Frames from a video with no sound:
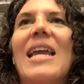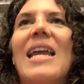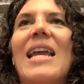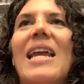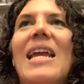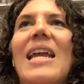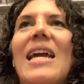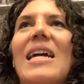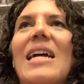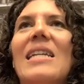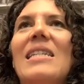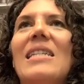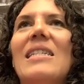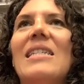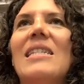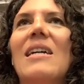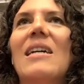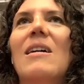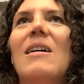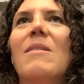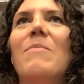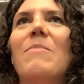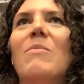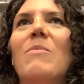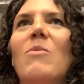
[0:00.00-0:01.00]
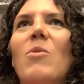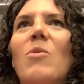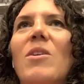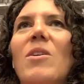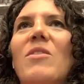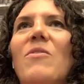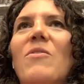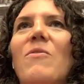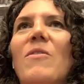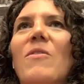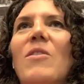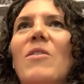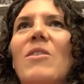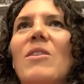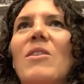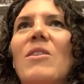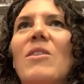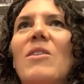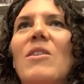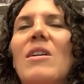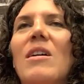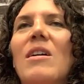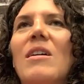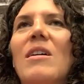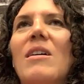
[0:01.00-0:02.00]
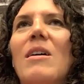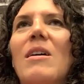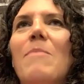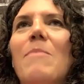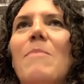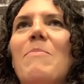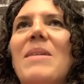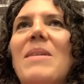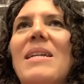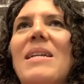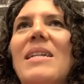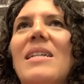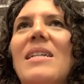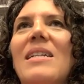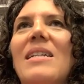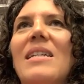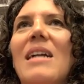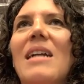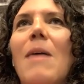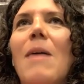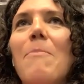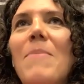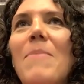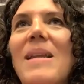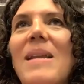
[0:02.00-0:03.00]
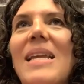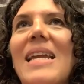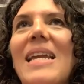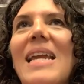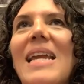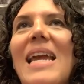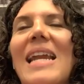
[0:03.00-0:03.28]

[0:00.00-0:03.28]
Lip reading: and worked for a big company.